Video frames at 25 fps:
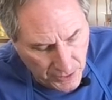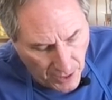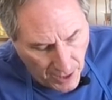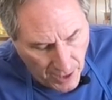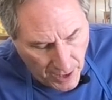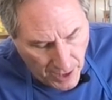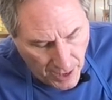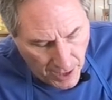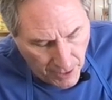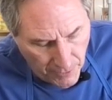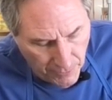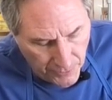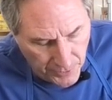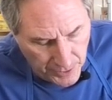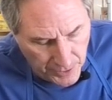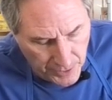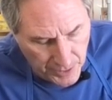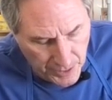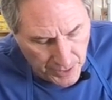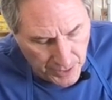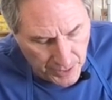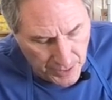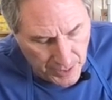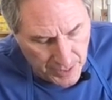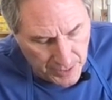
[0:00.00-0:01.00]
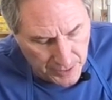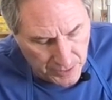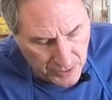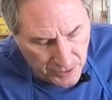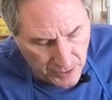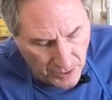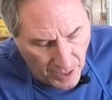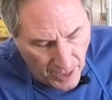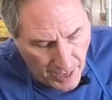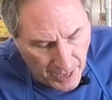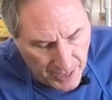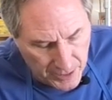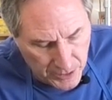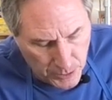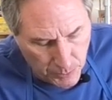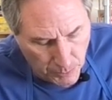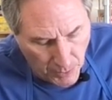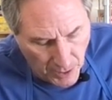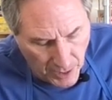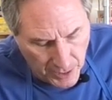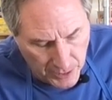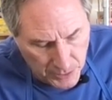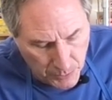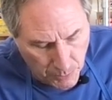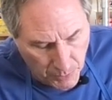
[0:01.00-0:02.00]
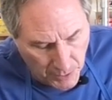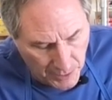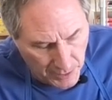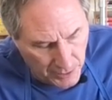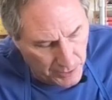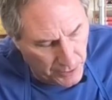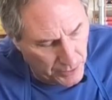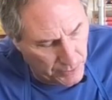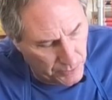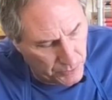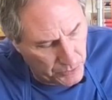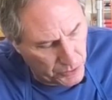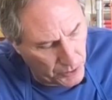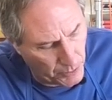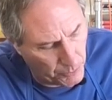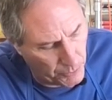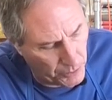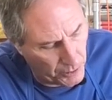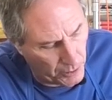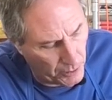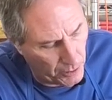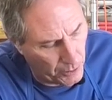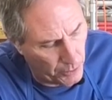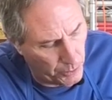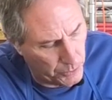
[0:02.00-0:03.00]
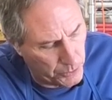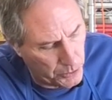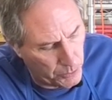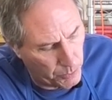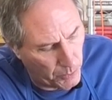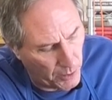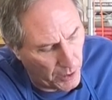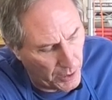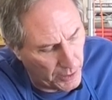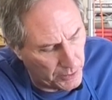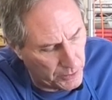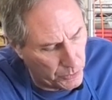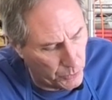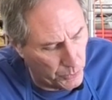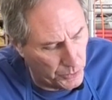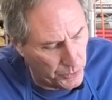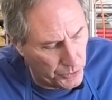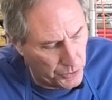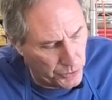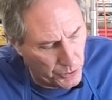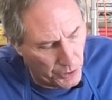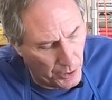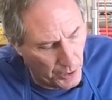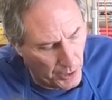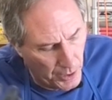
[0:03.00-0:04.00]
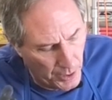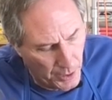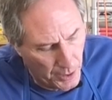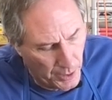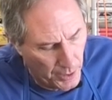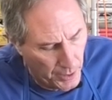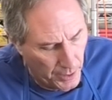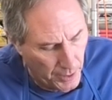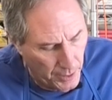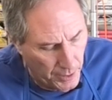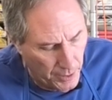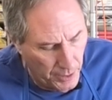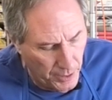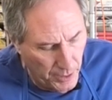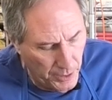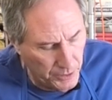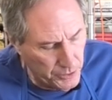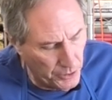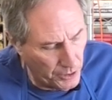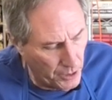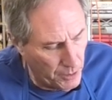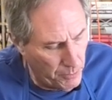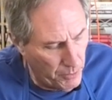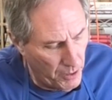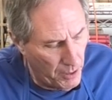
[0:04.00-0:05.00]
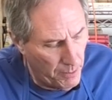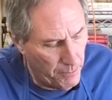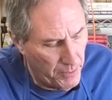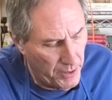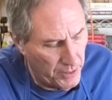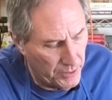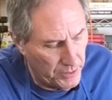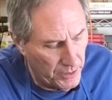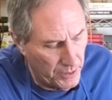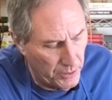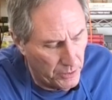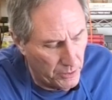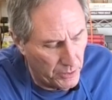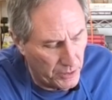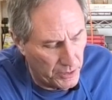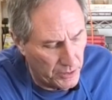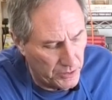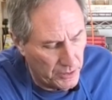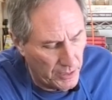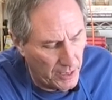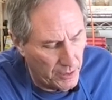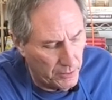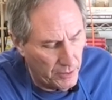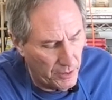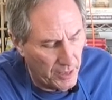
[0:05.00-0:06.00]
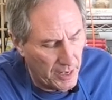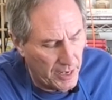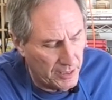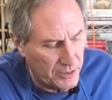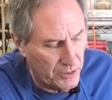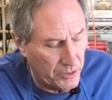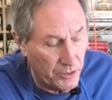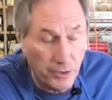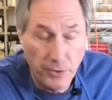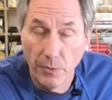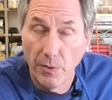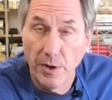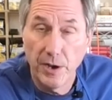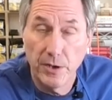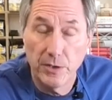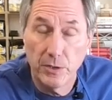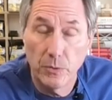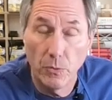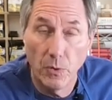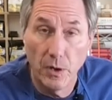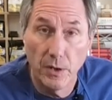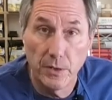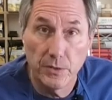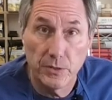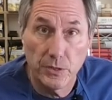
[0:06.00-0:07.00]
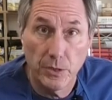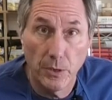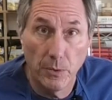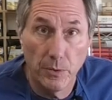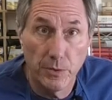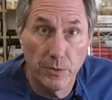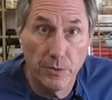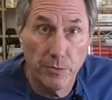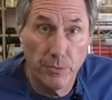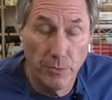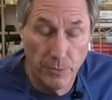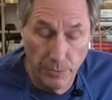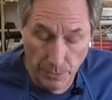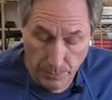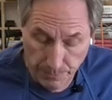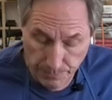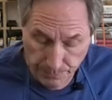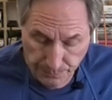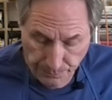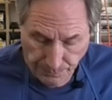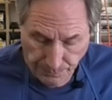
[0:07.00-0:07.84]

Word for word: off, it, it hits the high spots but leaves some of the low spots, which isn't going to be a big deal because that, that's the grain you want showing through.